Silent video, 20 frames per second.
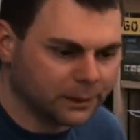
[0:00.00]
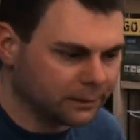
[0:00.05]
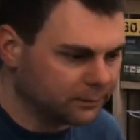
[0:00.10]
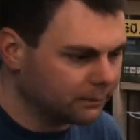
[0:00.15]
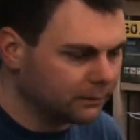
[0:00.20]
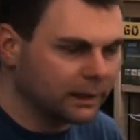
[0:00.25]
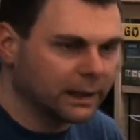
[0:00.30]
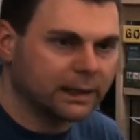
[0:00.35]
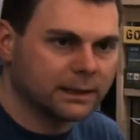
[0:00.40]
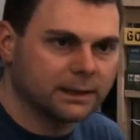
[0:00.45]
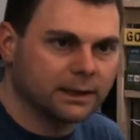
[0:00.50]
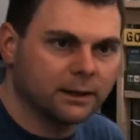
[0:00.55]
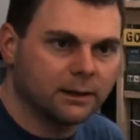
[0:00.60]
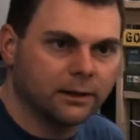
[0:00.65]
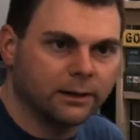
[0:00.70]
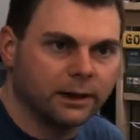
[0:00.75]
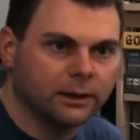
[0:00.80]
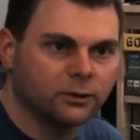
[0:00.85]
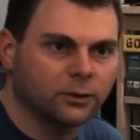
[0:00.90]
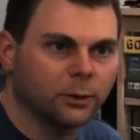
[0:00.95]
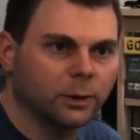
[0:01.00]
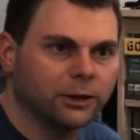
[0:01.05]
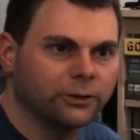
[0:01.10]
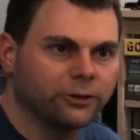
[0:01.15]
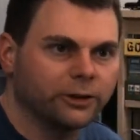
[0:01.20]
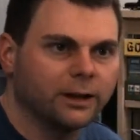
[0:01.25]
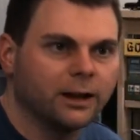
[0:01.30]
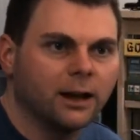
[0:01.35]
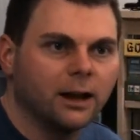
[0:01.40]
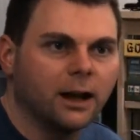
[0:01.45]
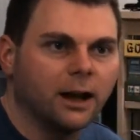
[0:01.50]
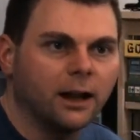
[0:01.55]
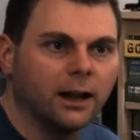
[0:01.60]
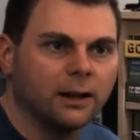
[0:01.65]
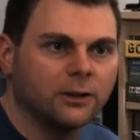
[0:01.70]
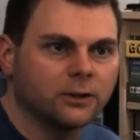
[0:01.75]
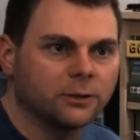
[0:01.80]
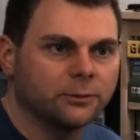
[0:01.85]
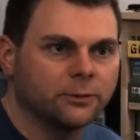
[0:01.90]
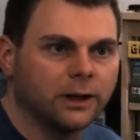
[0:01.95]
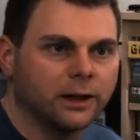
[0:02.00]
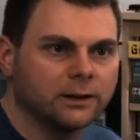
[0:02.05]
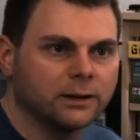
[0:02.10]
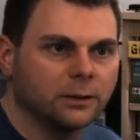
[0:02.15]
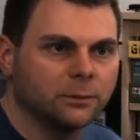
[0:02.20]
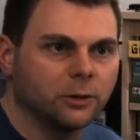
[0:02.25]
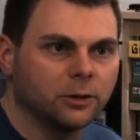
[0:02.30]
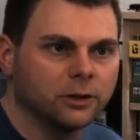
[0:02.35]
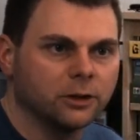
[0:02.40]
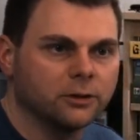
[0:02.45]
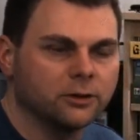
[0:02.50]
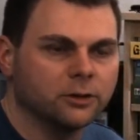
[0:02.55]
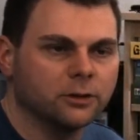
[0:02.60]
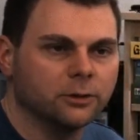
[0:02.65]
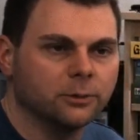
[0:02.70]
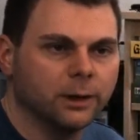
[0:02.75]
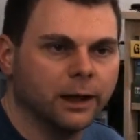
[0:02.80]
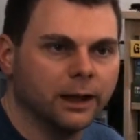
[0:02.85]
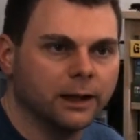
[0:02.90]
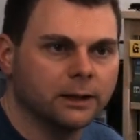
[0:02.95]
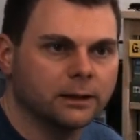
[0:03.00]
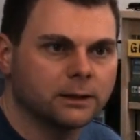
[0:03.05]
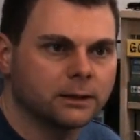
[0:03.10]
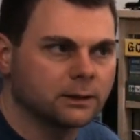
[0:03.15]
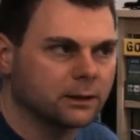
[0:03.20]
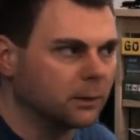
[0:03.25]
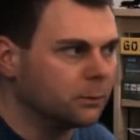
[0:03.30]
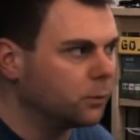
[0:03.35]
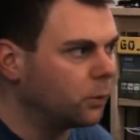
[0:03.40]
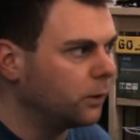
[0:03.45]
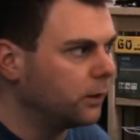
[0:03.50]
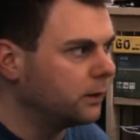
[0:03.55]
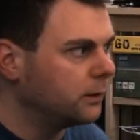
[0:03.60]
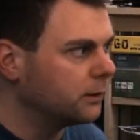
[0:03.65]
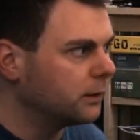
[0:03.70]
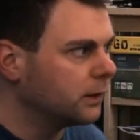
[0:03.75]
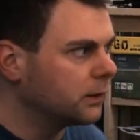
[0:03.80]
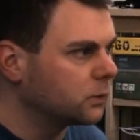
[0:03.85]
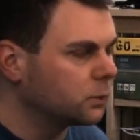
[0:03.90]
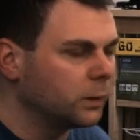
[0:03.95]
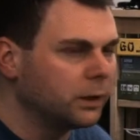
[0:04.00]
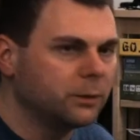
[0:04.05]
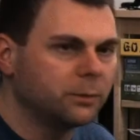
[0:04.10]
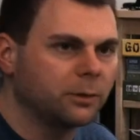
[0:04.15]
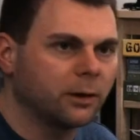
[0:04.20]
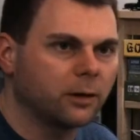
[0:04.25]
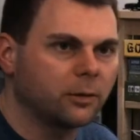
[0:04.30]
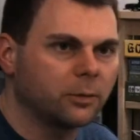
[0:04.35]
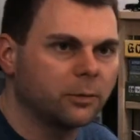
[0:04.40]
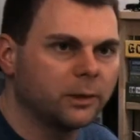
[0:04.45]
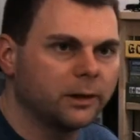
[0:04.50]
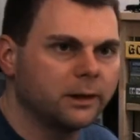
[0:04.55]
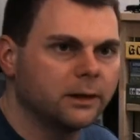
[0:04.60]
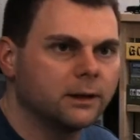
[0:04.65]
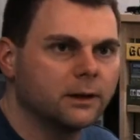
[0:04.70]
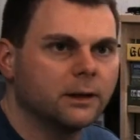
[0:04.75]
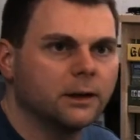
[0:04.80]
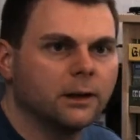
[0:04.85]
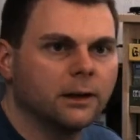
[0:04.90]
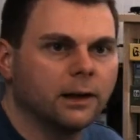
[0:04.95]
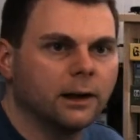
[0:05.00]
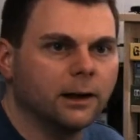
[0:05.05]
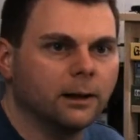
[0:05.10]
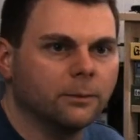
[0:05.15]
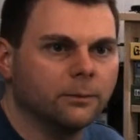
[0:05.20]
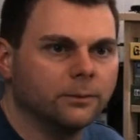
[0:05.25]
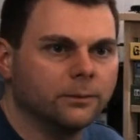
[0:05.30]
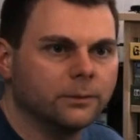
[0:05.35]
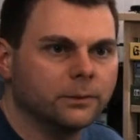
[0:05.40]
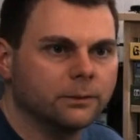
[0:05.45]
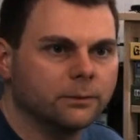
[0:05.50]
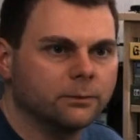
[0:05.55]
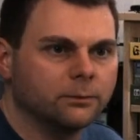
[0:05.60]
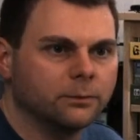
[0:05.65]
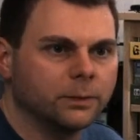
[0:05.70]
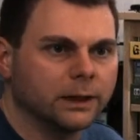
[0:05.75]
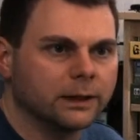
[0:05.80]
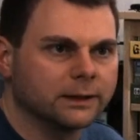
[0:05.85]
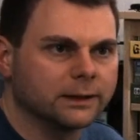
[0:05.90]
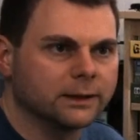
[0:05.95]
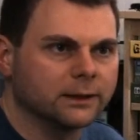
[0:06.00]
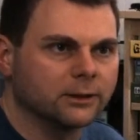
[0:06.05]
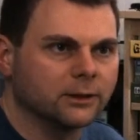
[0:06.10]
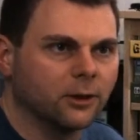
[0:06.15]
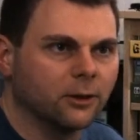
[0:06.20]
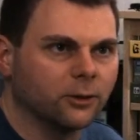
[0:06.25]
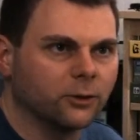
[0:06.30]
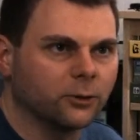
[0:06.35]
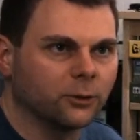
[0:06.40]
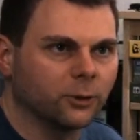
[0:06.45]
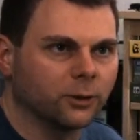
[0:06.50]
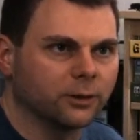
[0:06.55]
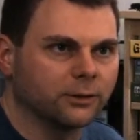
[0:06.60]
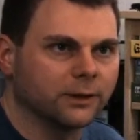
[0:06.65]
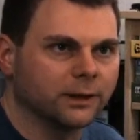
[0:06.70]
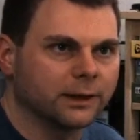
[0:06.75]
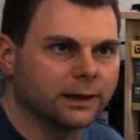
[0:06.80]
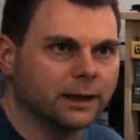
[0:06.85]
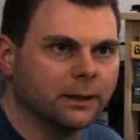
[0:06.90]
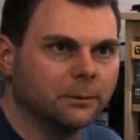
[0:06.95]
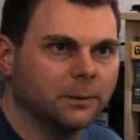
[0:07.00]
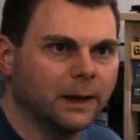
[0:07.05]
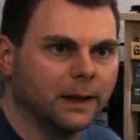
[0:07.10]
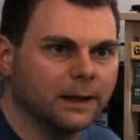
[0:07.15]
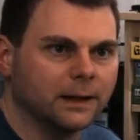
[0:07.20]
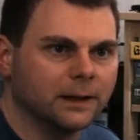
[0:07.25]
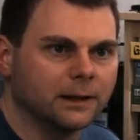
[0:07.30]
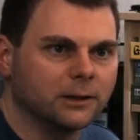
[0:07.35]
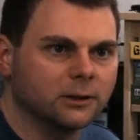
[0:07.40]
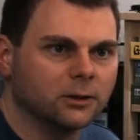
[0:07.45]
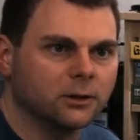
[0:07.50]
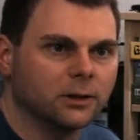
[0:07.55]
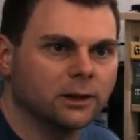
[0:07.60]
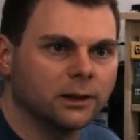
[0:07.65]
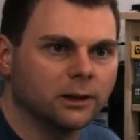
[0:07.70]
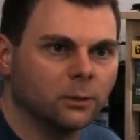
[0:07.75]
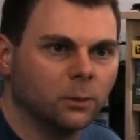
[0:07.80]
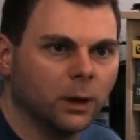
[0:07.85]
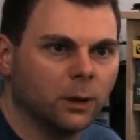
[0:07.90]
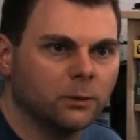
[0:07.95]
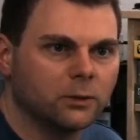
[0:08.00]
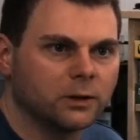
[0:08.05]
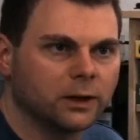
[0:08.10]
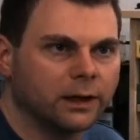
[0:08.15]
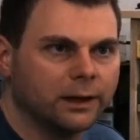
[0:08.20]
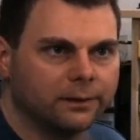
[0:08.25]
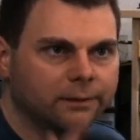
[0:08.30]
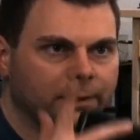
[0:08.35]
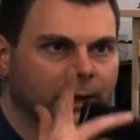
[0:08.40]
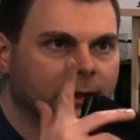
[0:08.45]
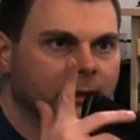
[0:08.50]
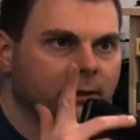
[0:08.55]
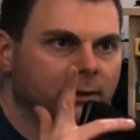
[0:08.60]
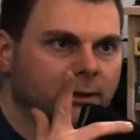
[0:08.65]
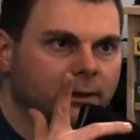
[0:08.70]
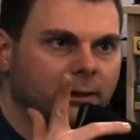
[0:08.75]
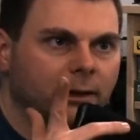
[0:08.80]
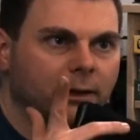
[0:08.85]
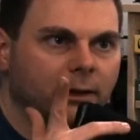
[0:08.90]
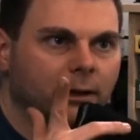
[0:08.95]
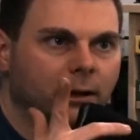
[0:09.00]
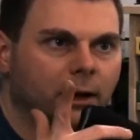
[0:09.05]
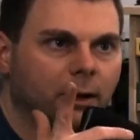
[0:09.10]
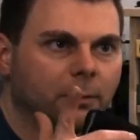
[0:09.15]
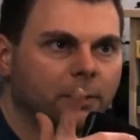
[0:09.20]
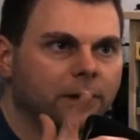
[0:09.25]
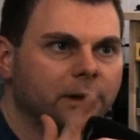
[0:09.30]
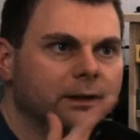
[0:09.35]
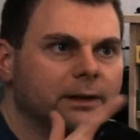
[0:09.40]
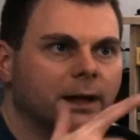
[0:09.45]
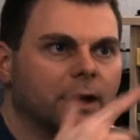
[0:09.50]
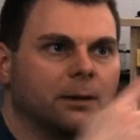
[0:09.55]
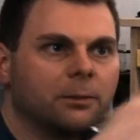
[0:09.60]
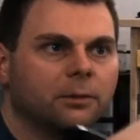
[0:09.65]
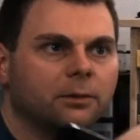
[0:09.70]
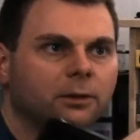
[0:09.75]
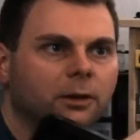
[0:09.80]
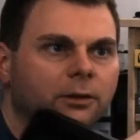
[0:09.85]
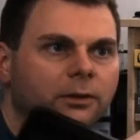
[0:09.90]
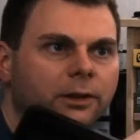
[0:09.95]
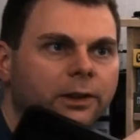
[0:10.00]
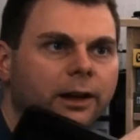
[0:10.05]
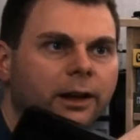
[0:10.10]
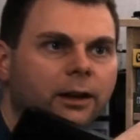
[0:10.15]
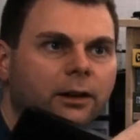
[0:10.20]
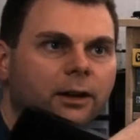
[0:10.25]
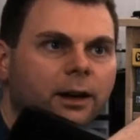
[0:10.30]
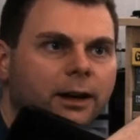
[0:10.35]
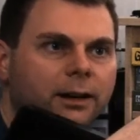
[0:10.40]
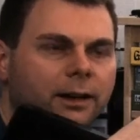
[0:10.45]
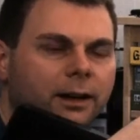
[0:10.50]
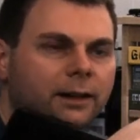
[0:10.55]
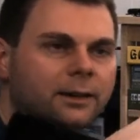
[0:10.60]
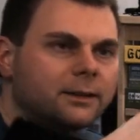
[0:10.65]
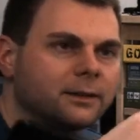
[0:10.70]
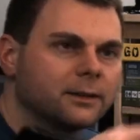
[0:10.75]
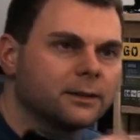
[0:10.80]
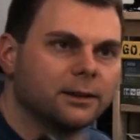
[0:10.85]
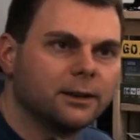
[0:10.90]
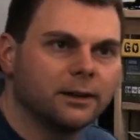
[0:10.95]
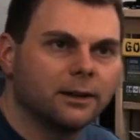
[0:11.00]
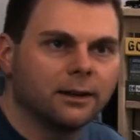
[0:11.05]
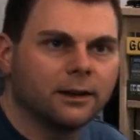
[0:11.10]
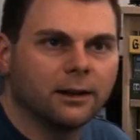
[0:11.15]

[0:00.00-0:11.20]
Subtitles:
But like I said, thanks for watching. I'll have some VODs up on YouTube at some point this week, probably, because this is all sort of a companion to the website that's up in the top over there, I guess.